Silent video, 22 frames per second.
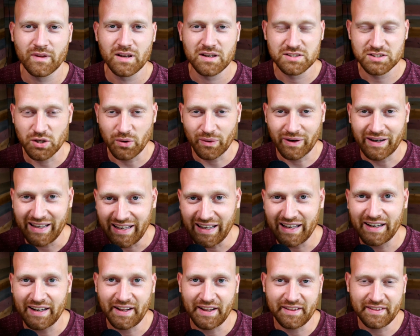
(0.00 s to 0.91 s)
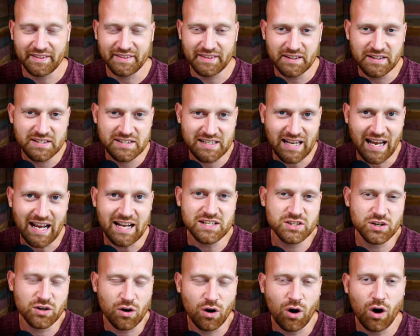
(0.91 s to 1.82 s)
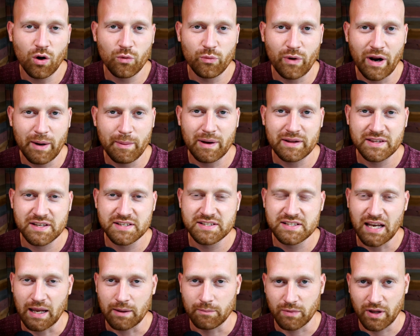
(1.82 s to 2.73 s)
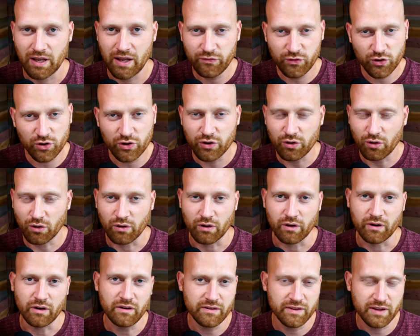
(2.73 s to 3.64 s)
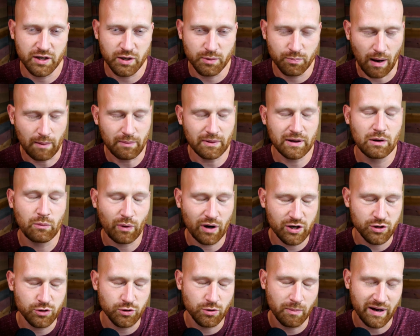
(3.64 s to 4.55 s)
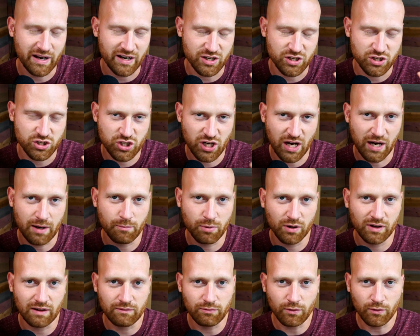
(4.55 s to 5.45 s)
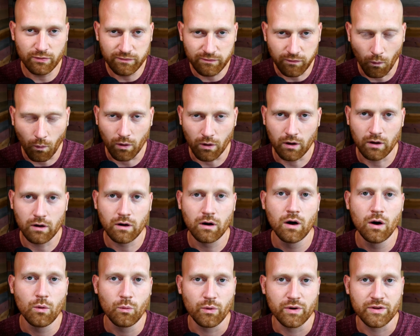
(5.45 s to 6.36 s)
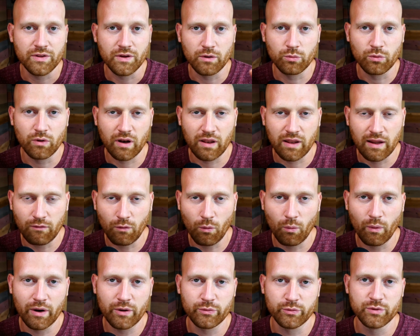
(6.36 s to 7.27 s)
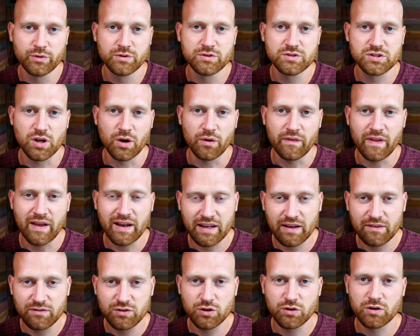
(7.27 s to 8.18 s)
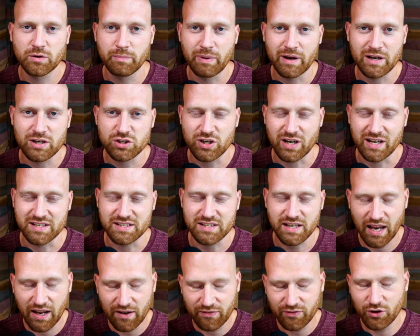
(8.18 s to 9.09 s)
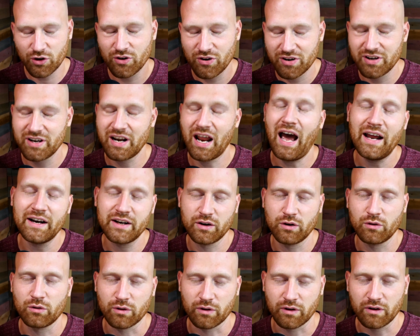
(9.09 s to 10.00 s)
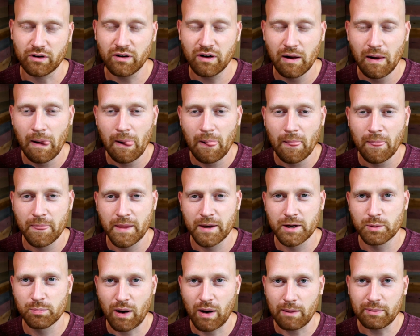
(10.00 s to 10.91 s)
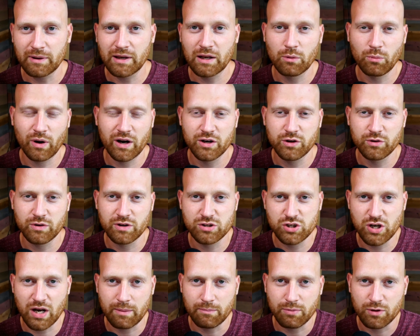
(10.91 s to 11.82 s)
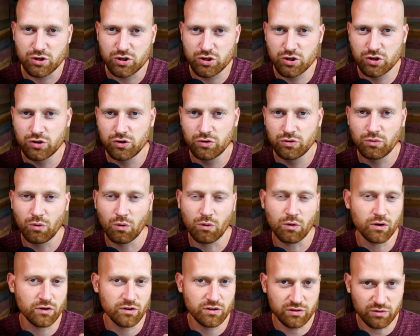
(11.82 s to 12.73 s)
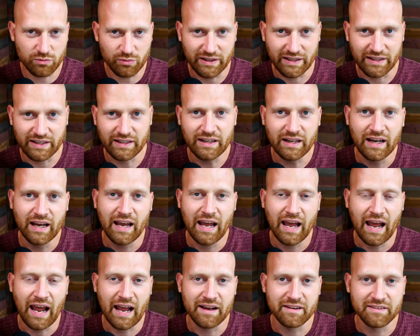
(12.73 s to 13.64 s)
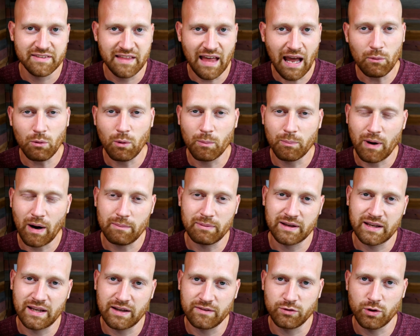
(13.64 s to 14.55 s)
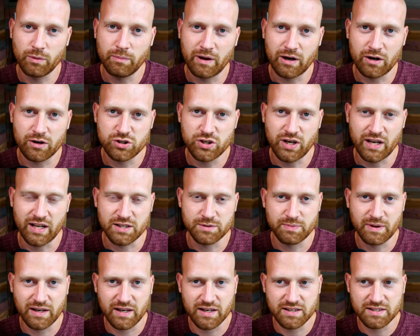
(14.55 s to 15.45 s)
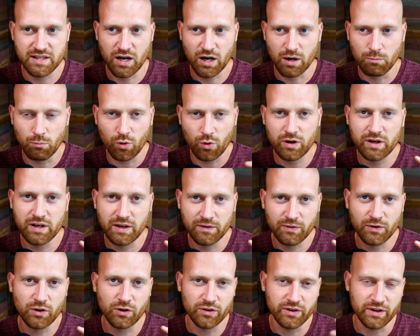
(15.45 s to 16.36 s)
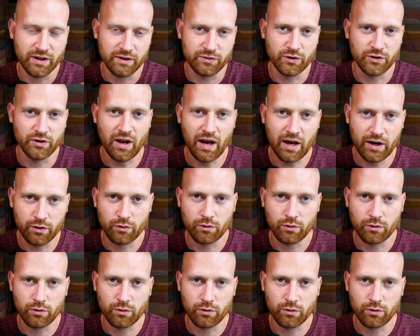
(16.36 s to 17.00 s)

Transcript: So again, the stats are all right about the same. If you're an auror, then you're probably going to want to do about chamber level 4 with a level 1 runestone. That gives you your best chance. If you're not an auror, then you're probably going to want to do a chamber 2 or 3, as that will probably give you a better chance because they are more difficult if you're not an